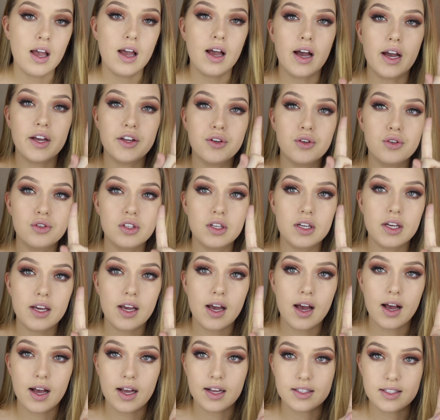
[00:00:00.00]
I usually
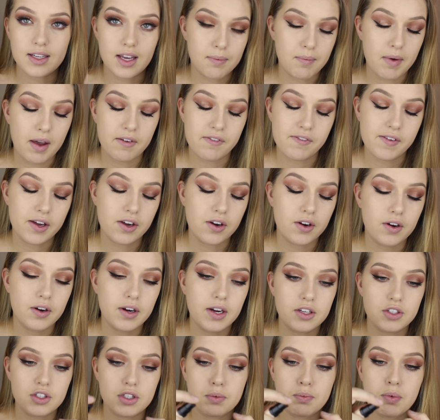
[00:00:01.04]
take my finger
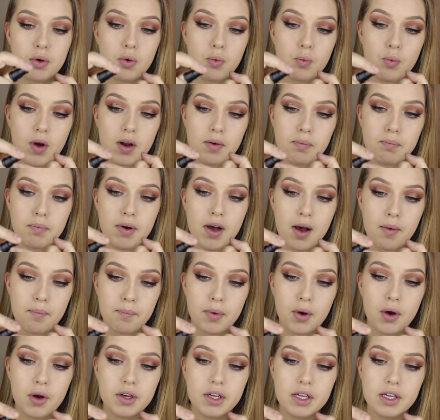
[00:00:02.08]
and just put one
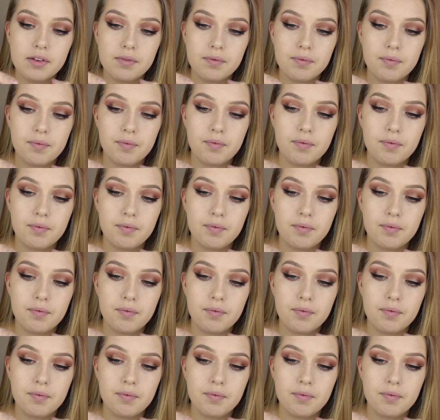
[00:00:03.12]
pump on it,